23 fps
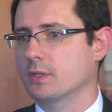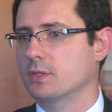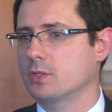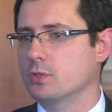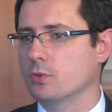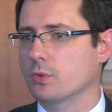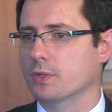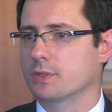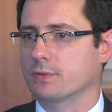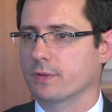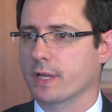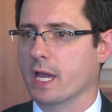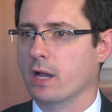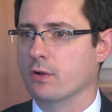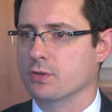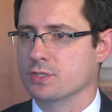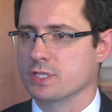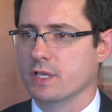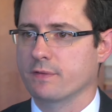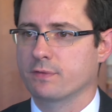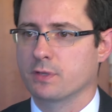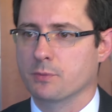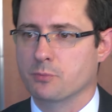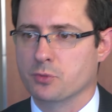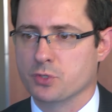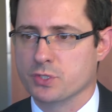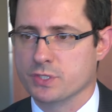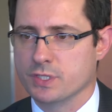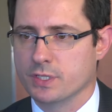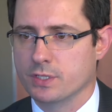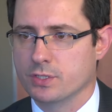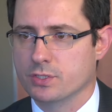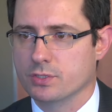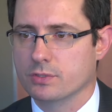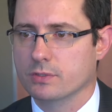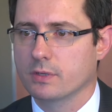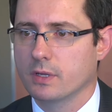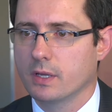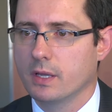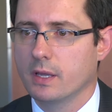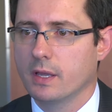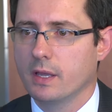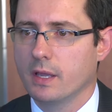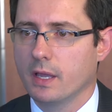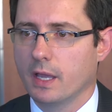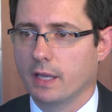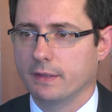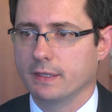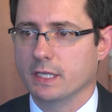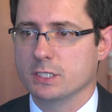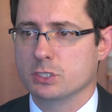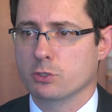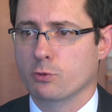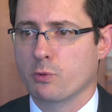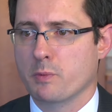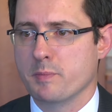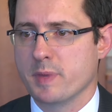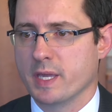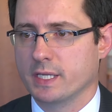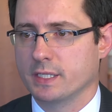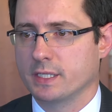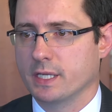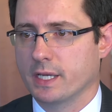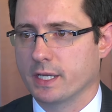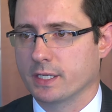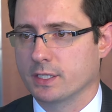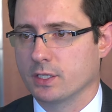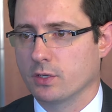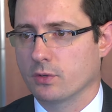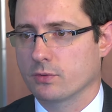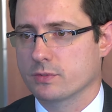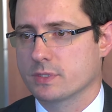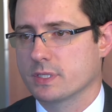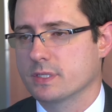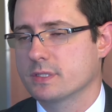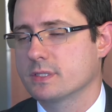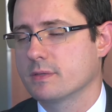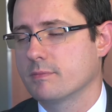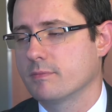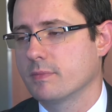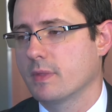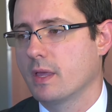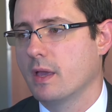2 or 3 hours after the procedure. And that's where we make a diagnosis.